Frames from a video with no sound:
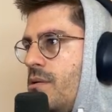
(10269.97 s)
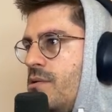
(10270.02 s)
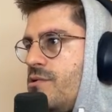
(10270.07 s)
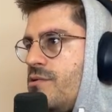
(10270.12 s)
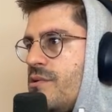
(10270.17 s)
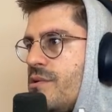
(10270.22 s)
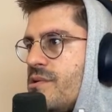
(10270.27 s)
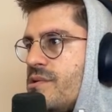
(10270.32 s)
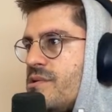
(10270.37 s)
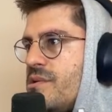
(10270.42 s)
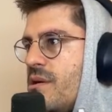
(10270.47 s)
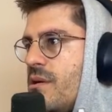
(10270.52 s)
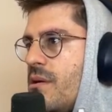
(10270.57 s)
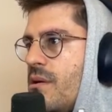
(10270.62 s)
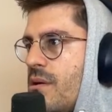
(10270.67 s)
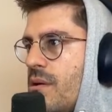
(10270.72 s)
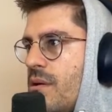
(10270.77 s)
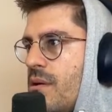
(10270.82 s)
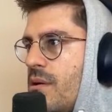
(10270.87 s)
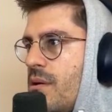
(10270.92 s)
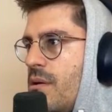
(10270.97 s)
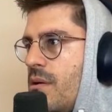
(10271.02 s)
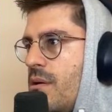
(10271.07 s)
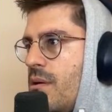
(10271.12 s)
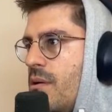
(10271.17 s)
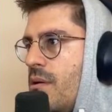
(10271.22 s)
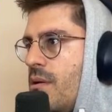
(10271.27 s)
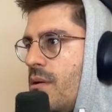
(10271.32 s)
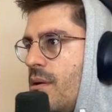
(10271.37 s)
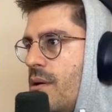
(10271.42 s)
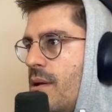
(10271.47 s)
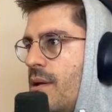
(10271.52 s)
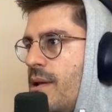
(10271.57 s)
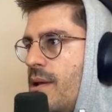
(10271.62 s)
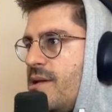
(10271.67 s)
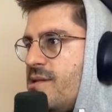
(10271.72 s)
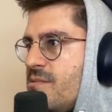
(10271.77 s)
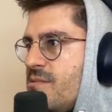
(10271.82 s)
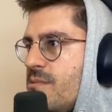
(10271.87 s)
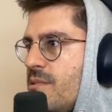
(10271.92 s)
Interesting.
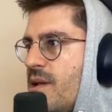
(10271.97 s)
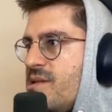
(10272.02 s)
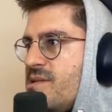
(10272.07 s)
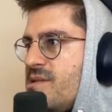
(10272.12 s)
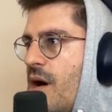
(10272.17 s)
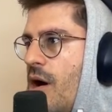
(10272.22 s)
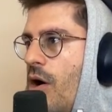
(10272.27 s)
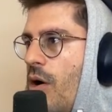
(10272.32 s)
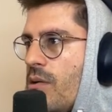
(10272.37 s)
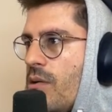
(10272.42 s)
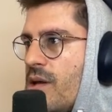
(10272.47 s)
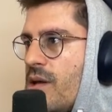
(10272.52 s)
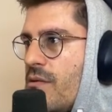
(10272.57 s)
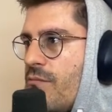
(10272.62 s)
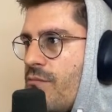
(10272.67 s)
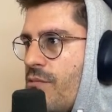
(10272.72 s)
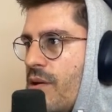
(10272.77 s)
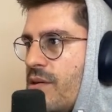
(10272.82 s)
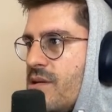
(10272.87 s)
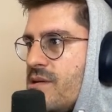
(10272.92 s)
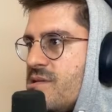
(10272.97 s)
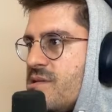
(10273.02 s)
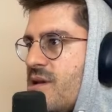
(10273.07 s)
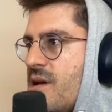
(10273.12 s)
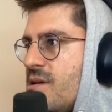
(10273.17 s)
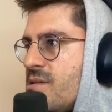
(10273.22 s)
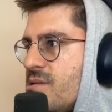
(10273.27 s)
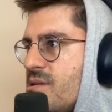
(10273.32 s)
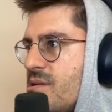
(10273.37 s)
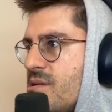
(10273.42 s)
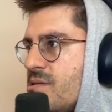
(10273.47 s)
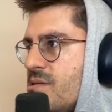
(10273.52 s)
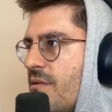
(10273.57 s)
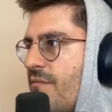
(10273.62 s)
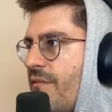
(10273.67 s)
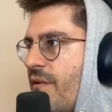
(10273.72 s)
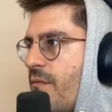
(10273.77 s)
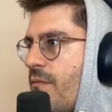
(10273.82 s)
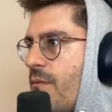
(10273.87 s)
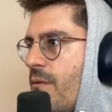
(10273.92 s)
Let's only run this test. So
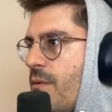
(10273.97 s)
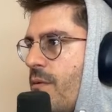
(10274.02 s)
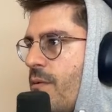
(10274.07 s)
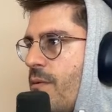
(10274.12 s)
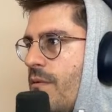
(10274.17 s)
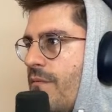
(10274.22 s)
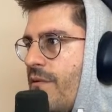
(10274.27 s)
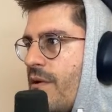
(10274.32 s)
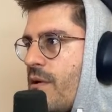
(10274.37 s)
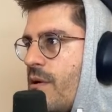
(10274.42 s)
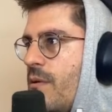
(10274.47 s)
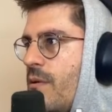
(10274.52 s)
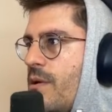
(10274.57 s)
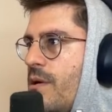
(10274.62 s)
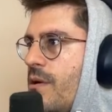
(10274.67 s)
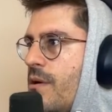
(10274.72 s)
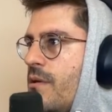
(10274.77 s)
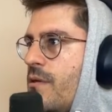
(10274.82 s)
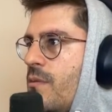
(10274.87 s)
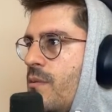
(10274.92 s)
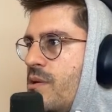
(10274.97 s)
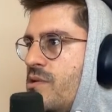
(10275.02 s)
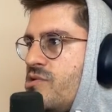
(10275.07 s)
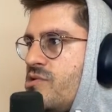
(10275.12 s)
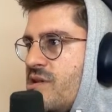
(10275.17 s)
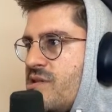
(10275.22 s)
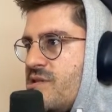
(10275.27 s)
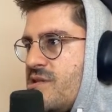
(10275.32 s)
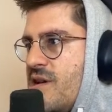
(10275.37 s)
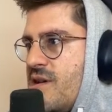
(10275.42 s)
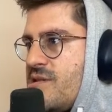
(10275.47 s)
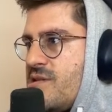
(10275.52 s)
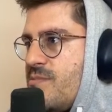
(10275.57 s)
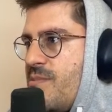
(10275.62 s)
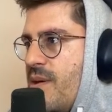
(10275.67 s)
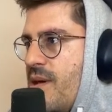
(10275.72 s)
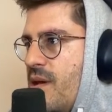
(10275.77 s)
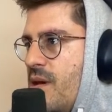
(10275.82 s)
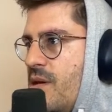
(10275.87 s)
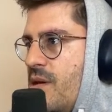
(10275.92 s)
if I go here into ingest test
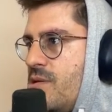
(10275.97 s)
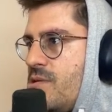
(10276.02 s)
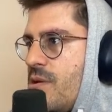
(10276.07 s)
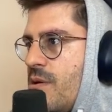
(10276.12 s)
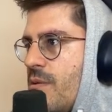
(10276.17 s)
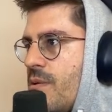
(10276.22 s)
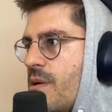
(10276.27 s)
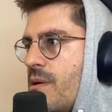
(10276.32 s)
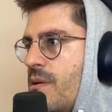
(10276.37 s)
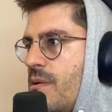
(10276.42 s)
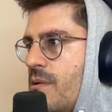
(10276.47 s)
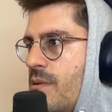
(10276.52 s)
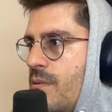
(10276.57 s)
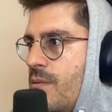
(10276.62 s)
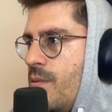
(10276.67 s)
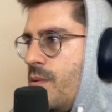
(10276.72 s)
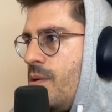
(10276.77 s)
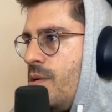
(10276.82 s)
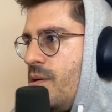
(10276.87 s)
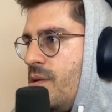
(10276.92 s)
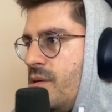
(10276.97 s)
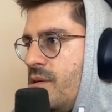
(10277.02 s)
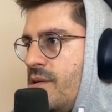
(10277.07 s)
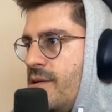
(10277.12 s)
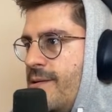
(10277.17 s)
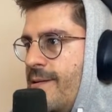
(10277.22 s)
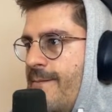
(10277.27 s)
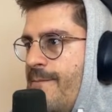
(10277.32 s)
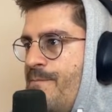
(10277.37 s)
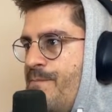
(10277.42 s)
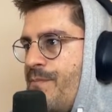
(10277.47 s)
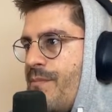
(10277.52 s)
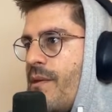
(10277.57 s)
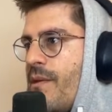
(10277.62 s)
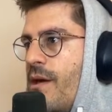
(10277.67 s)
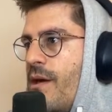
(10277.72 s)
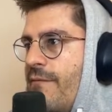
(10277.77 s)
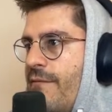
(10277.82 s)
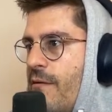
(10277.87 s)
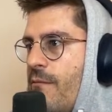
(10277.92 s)
page, there we go.
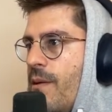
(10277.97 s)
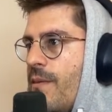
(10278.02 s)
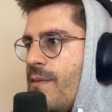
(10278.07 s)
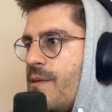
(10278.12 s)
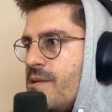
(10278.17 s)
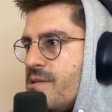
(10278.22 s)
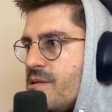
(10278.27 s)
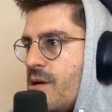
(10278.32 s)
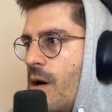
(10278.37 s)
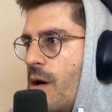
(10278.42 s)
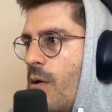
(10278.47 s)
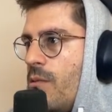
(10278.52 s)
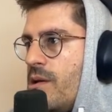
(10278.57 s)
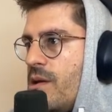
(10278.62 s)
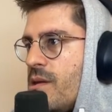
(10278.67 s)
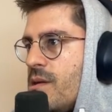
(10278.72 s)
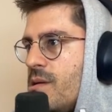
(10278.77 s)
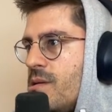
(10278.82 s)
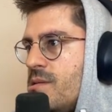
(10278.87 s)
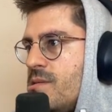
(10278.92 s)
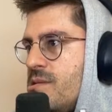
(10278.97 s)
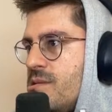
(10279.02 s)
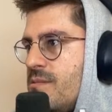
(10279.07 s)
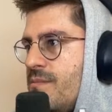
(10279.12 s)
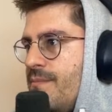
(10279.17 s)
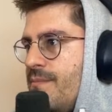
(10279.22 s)
If I run this, only this.